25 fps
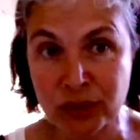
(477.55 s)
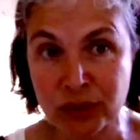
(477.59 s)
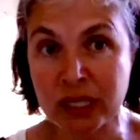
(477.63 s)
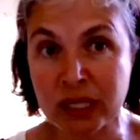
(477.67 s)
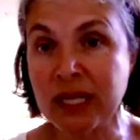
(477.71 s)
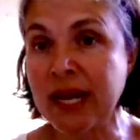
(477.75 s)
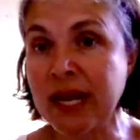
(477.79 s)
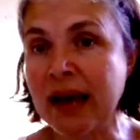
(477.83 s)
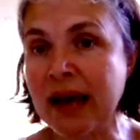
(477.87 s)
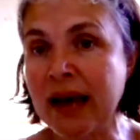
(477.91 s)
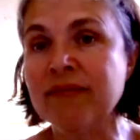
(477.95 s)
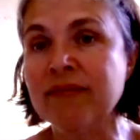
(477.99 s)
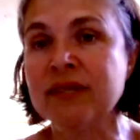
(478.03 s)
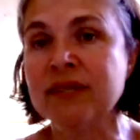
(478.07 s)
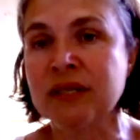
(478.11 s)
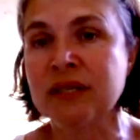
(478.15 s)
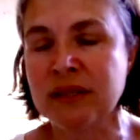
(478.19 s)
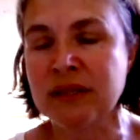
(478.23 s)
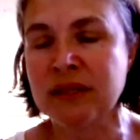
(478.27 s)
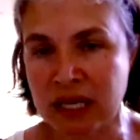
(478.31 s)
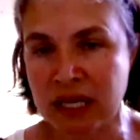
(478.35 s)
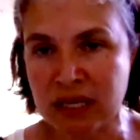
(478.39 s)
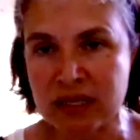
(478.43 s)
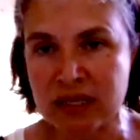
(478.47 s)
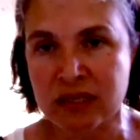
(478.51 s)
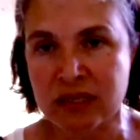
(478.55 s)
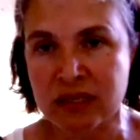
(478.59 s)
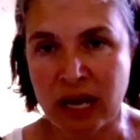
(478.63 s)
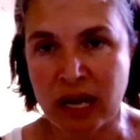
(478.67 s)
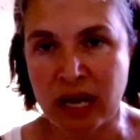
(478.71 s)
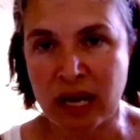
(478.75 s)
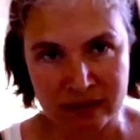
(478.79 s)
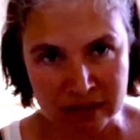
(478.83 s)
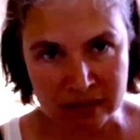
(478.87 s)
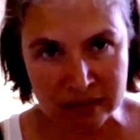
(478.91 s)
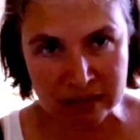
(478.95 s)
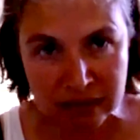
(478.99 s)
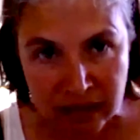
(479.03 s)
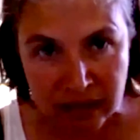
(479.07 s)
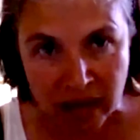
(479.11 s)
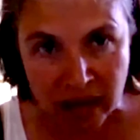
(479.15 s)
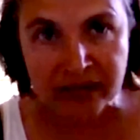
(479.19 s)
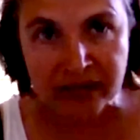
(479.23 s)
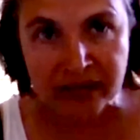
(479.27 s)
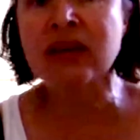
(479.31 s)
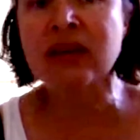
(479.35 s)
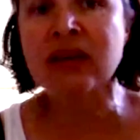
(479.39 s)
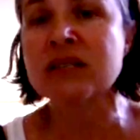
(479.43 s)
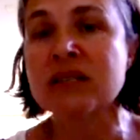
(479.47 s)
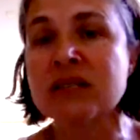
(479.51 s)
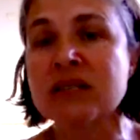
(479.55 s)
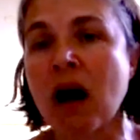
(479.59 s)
really evident, that nothing